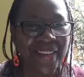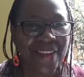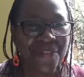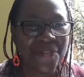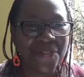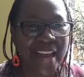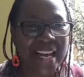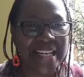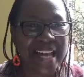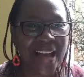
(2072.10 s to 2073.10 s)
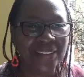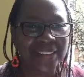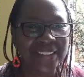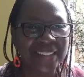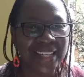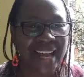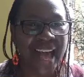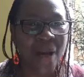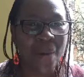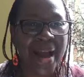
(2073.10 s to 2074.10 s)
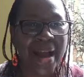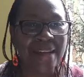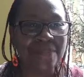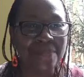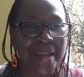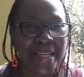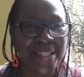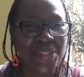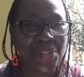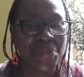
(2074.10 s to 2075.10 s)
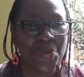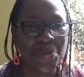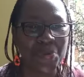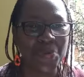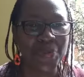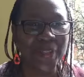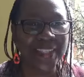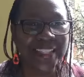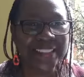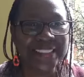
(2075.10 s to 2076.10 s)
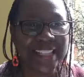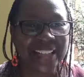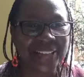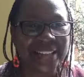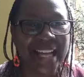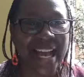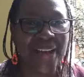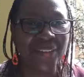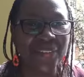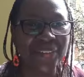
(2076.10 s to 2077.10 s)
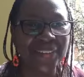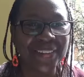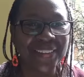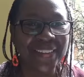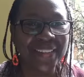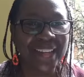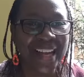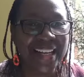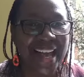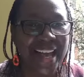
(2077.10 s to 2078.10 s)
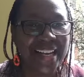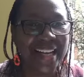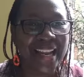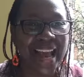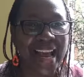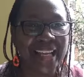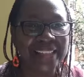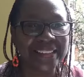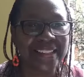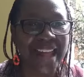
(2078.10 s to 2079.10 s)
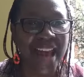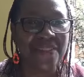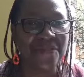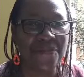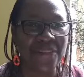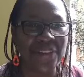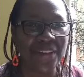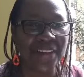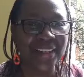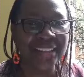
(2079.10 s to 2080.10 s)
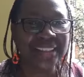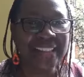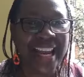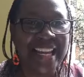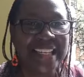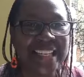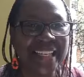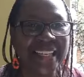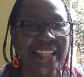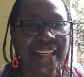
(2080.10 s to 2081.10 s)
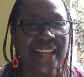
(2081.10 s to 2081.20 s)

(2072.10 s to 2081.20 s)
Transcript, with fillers: and find out how I have made you. Settle down and analyze life daily